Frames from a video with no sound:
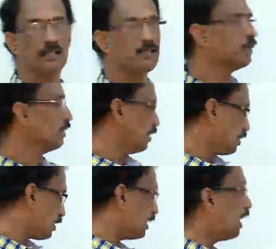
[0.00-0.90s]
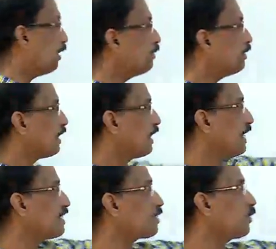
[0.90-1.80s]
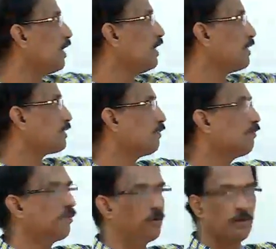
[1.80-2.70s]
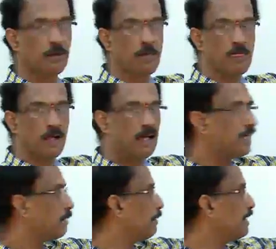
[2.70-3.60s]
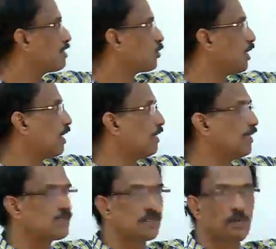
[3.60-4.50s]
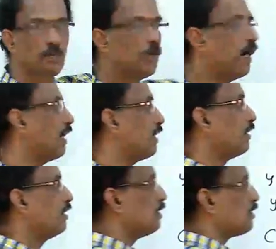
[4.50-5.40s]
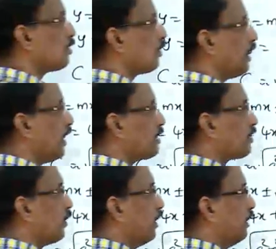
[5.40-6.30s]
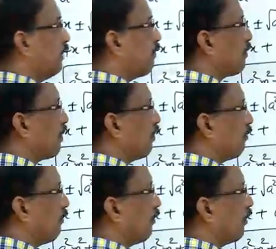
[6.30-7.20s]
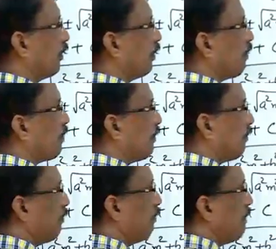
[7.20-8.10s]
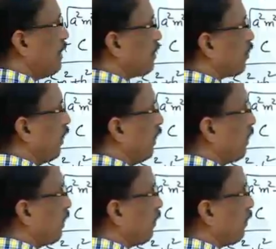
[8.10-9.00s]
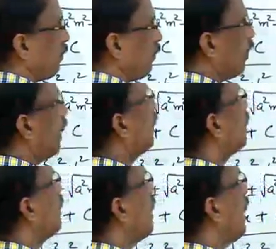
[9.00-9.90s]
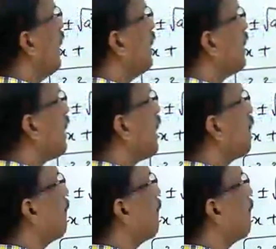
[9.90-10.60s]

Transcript: So now a square is 4 and b square is 1. So a square 4, b square 1 and m.